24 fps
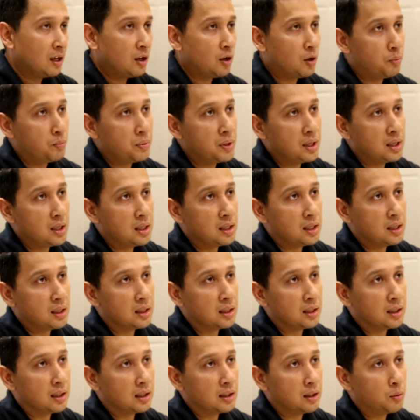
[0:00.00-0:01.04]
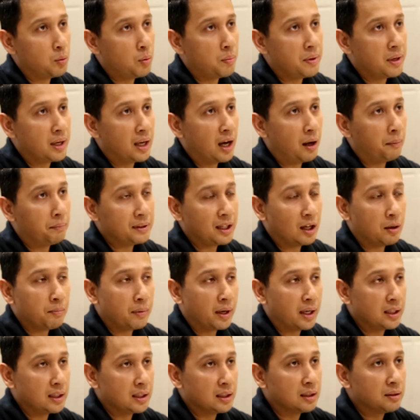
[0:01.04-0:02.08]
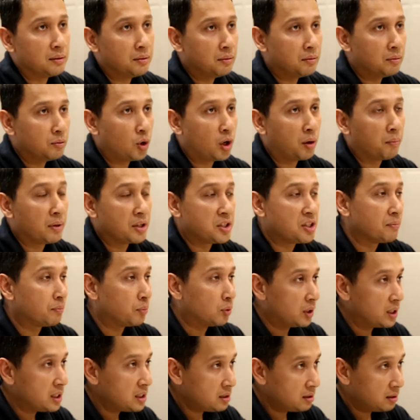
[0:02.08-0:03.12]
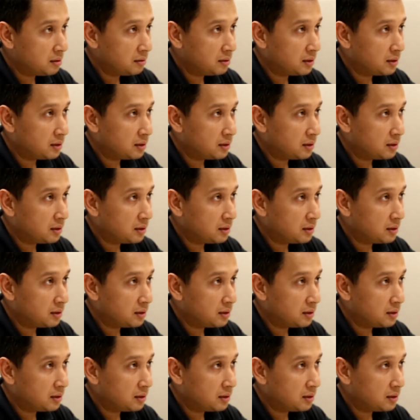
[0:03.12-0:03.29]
We'll be helped out by the Royal Malaysian Police,